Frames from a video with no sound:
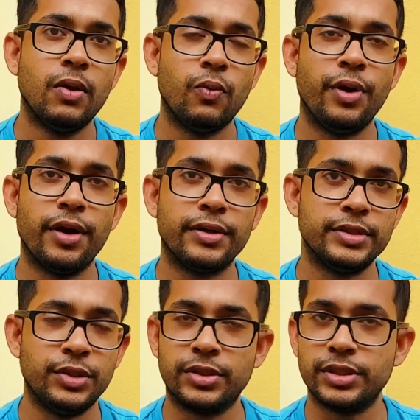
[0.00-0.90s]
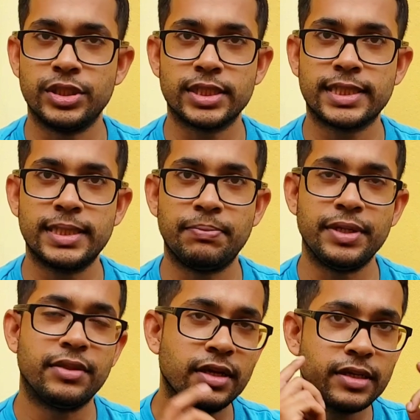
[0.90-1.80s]
where you can just simply
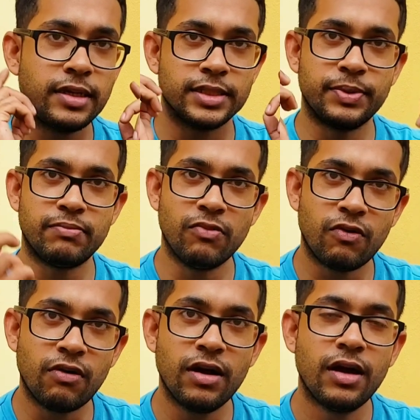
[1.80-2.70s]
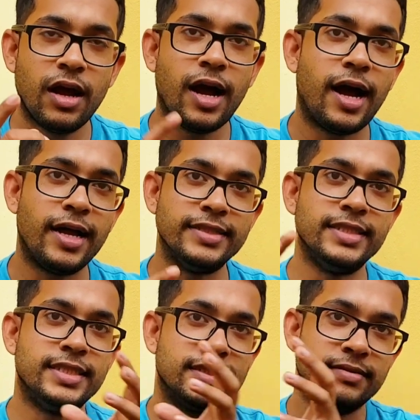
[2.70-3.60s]
think a little bit more and